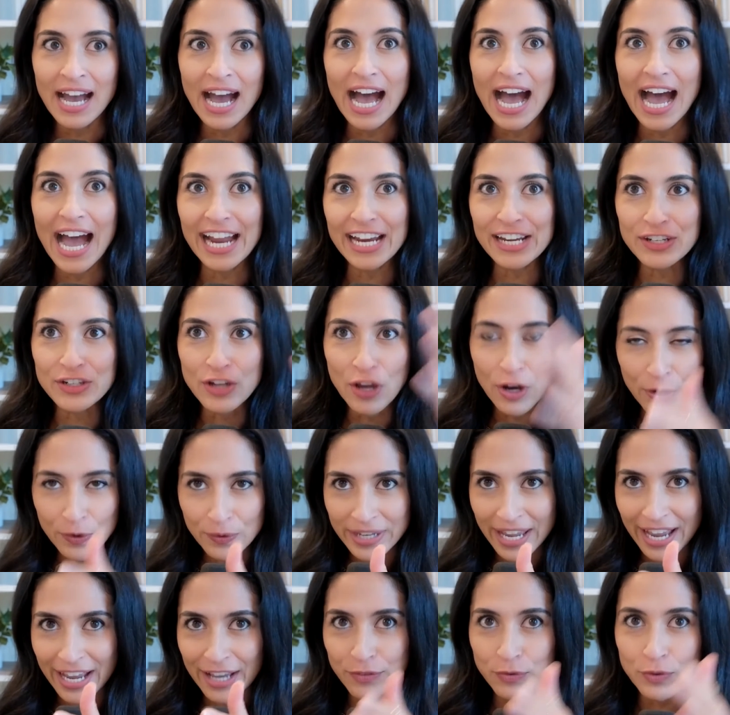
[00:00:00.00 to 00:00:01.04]
I know,
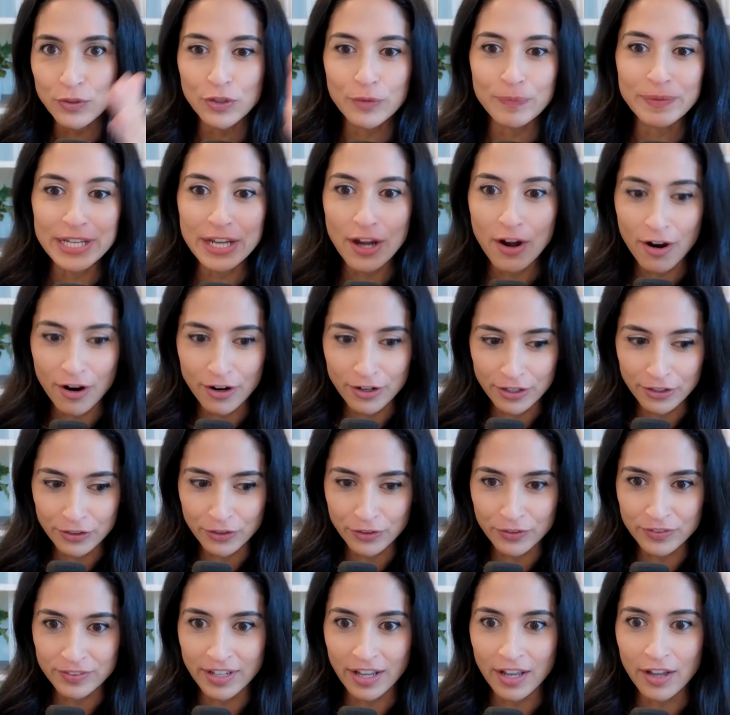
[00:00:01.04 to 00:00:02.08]
Yasmin, you're being hard on
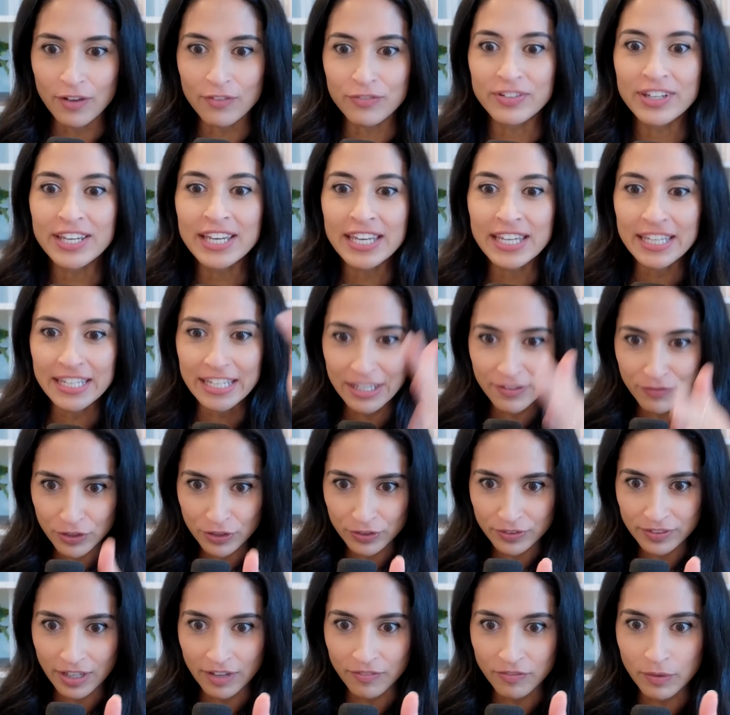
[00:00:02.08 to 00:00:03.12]
yourself. Give
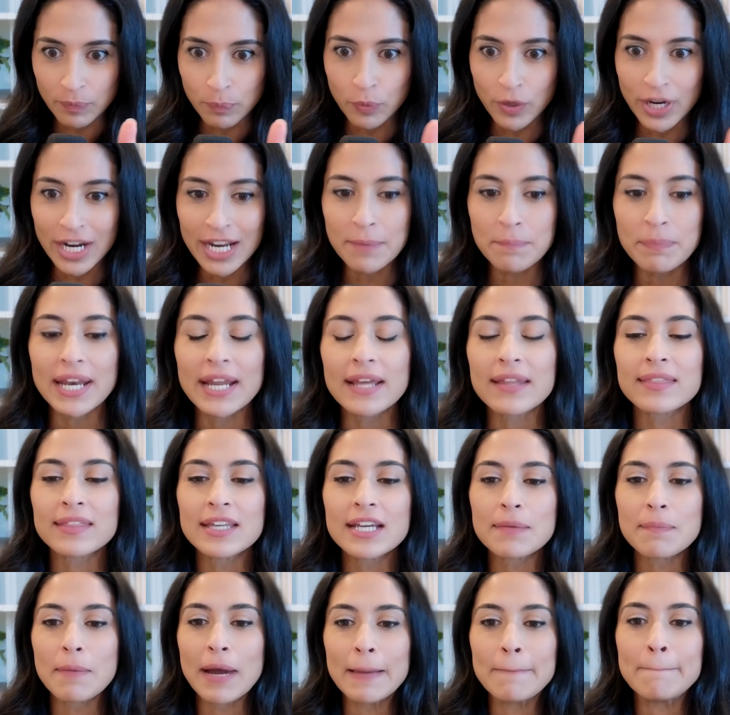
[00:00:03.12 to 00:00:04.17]
yourself a break. But I
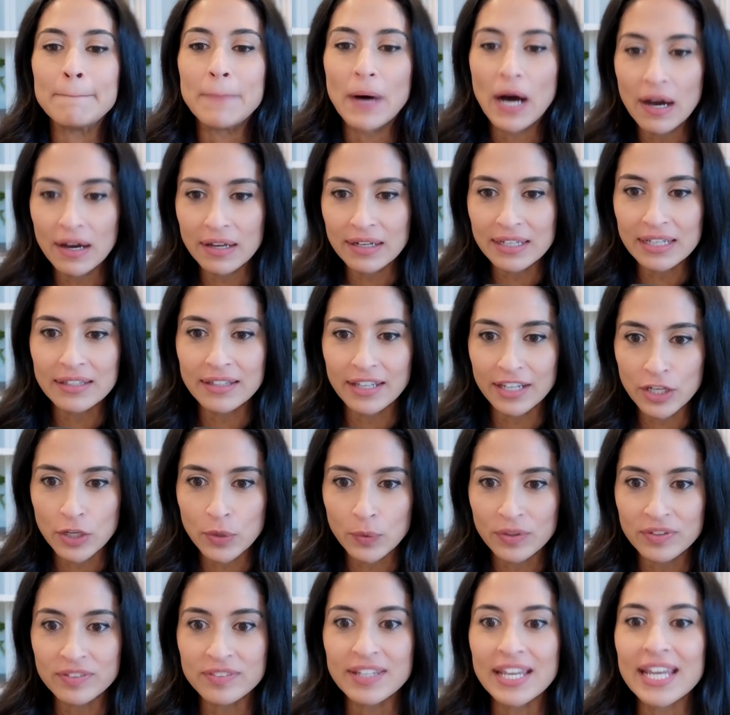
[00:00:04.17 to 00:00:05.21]
think my body, like you
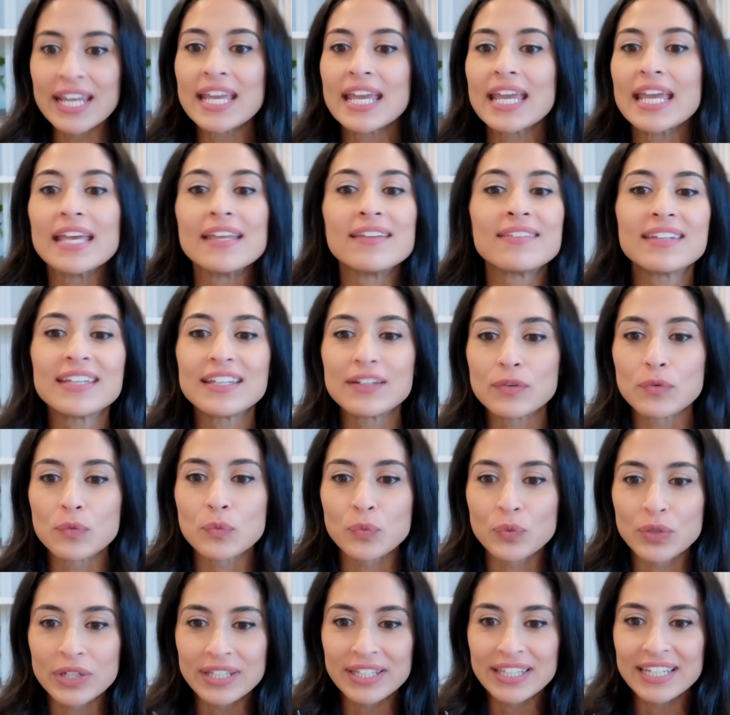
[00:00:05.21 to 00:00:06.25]
were saying, isn't
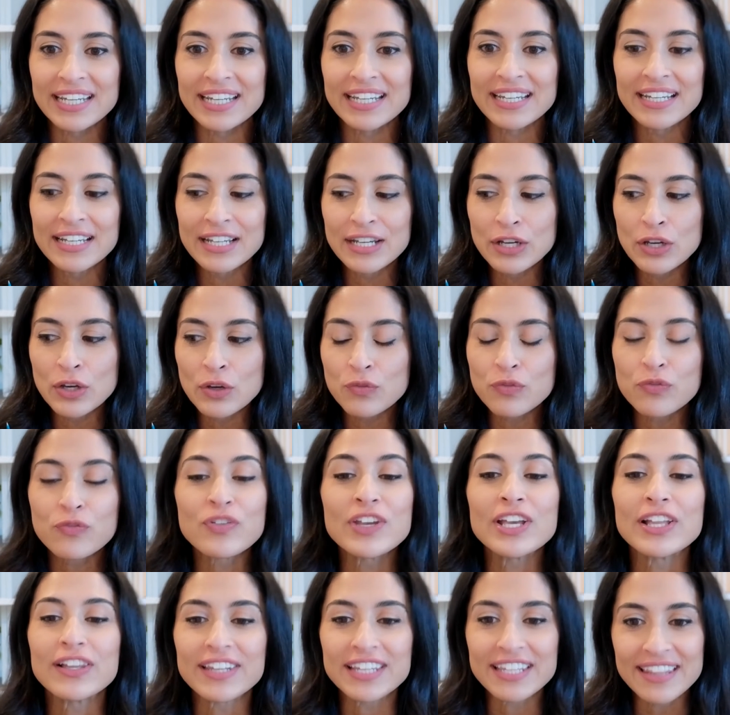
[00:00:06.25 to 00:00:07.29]
really
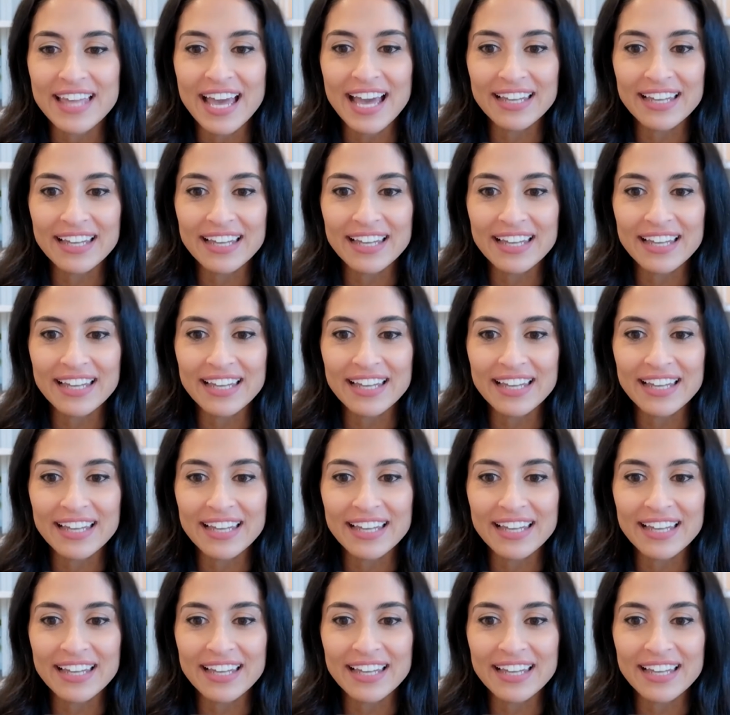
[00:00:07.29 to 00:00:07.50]
feeling that